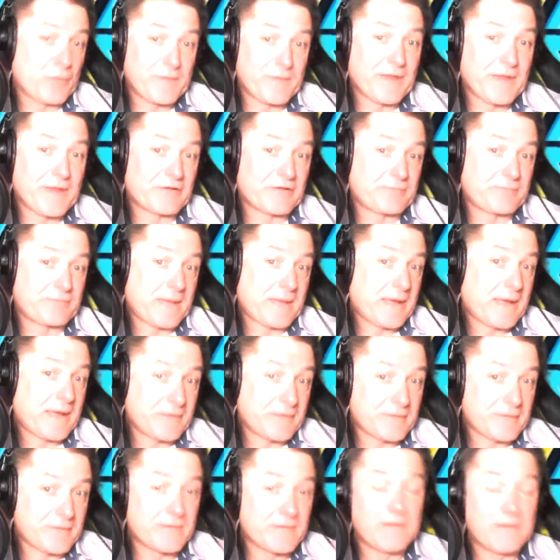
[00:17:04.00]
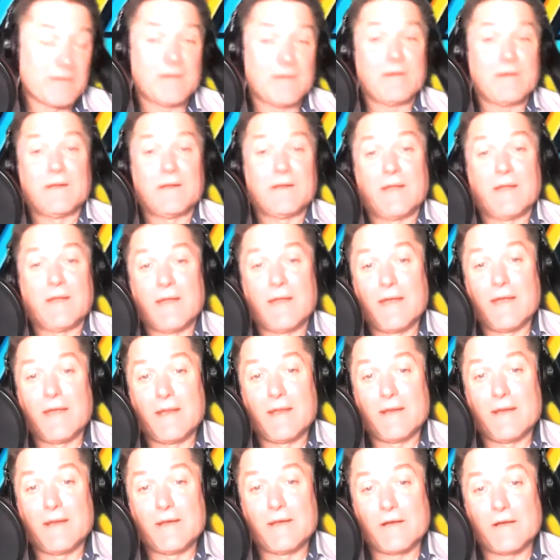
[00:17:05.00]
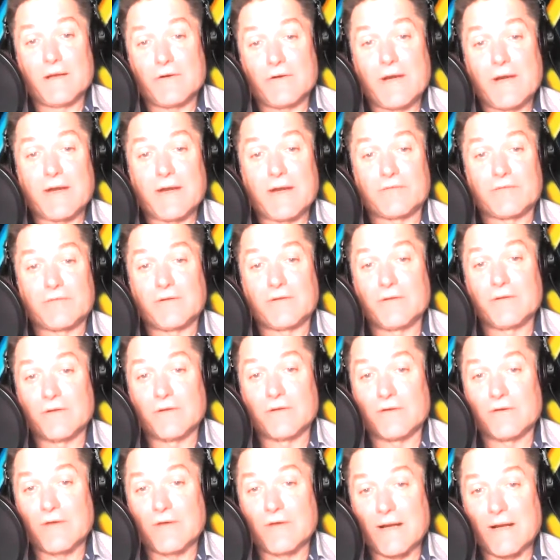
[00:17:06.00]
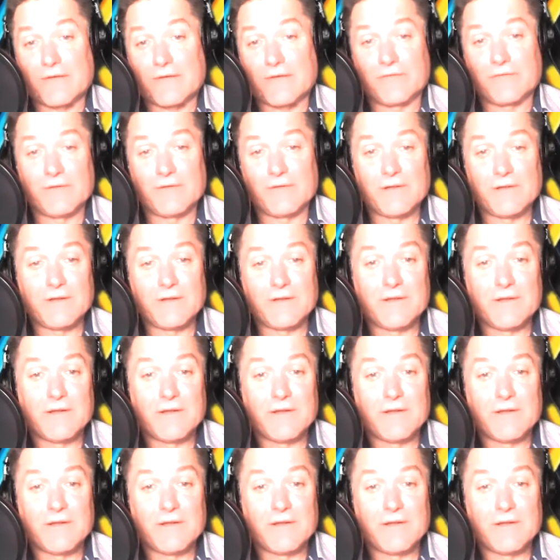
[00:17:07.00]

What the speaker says: they expand, and it cracks, and it cracks the